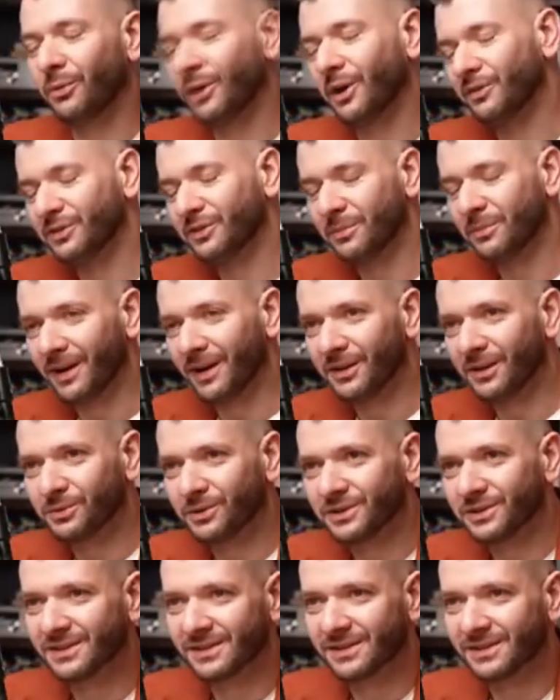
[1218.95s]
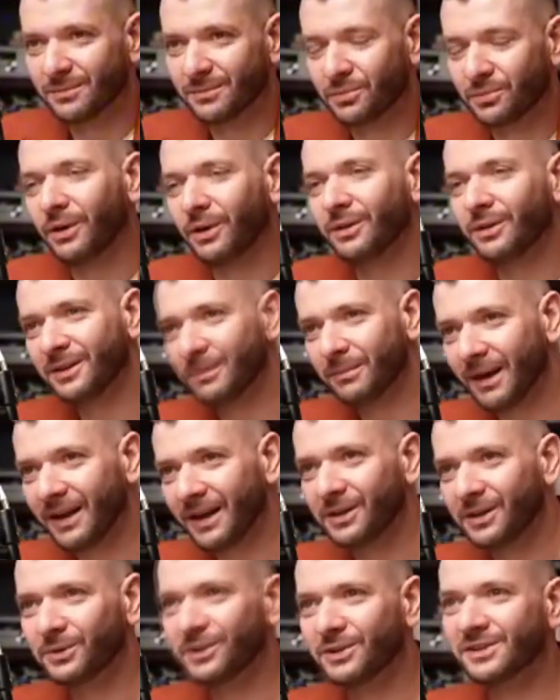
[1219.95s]
One of the main reasons, probably the
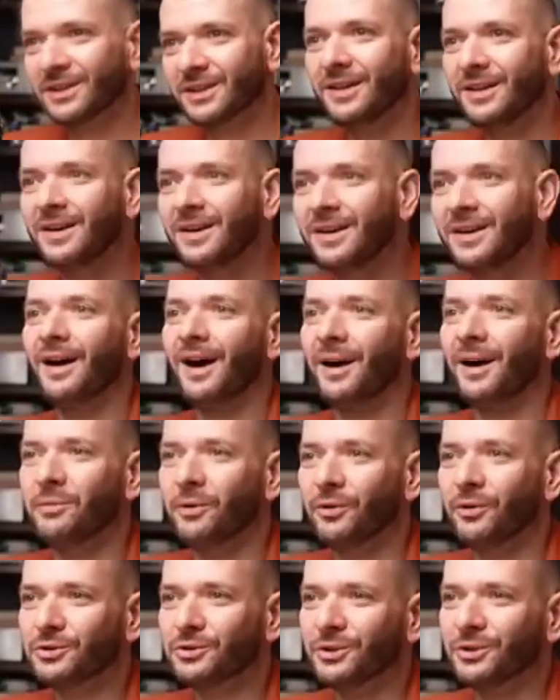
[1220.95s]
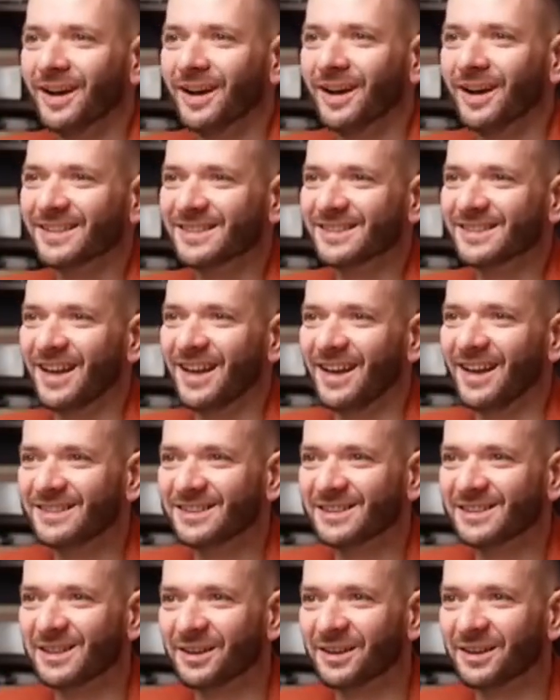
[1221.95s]
main reason I moved to United
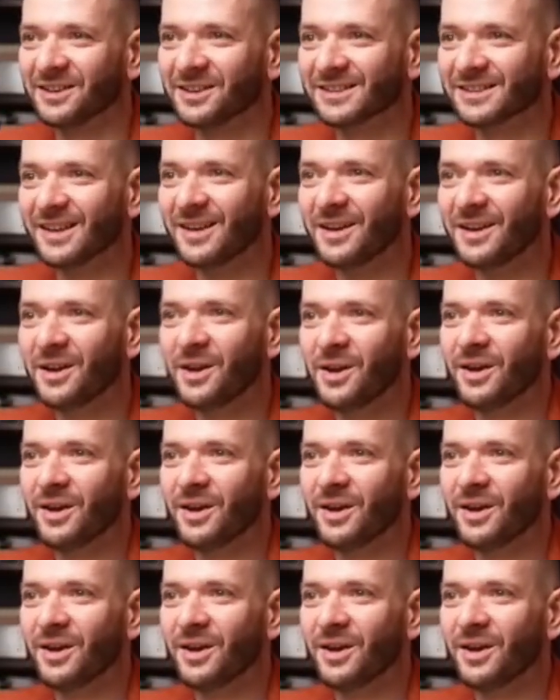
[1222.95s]
States because